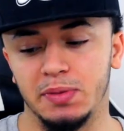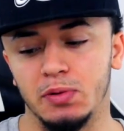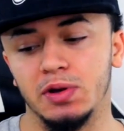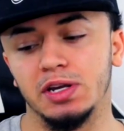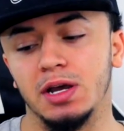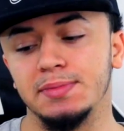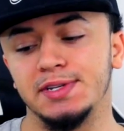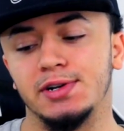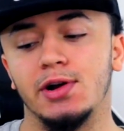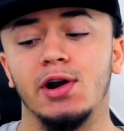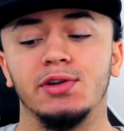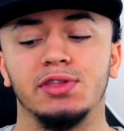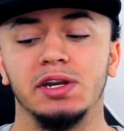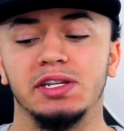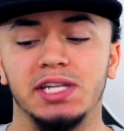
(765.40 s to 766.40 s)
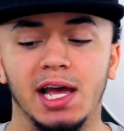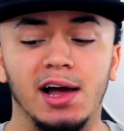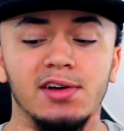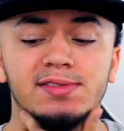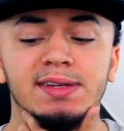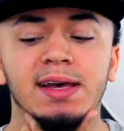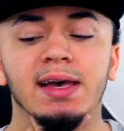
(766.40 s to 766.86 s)
But when it comes to Karl-Anthony
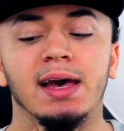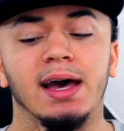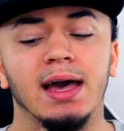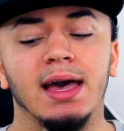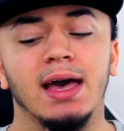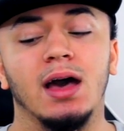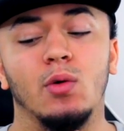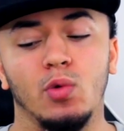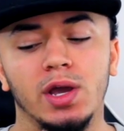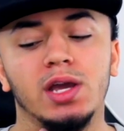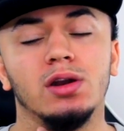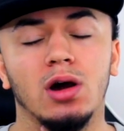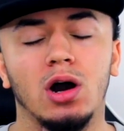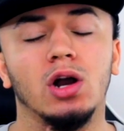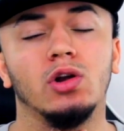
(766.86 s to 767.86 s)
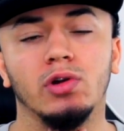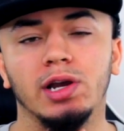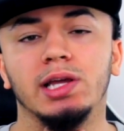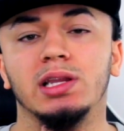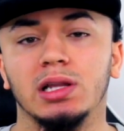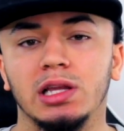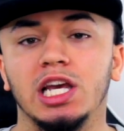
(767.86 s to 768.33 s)
Towns, we can all agree
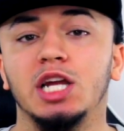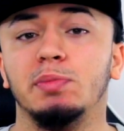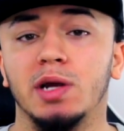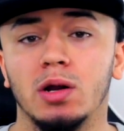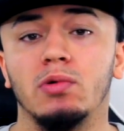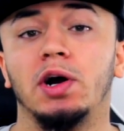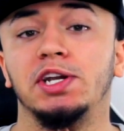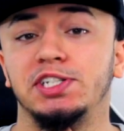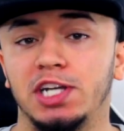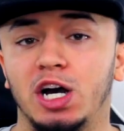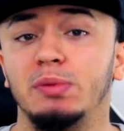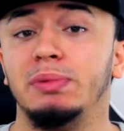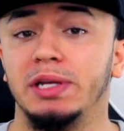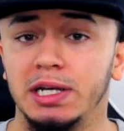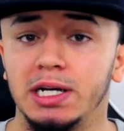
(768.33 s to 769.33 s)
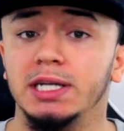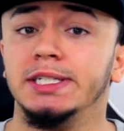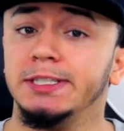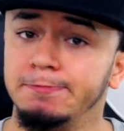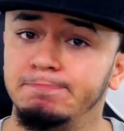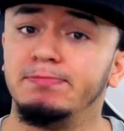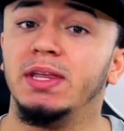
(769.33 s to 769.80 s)
the league better watch out
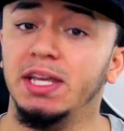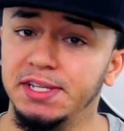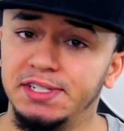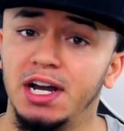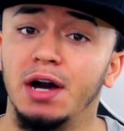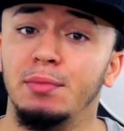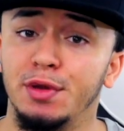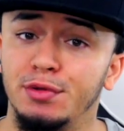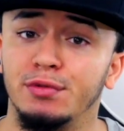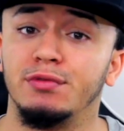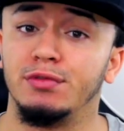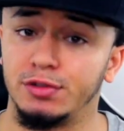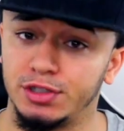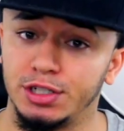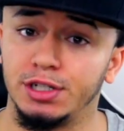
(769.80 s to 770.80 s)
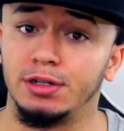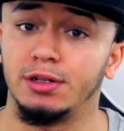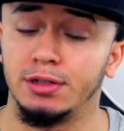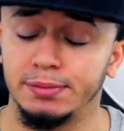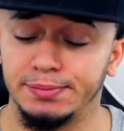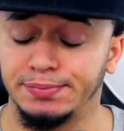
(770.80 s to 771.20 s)
because he's coming for sure.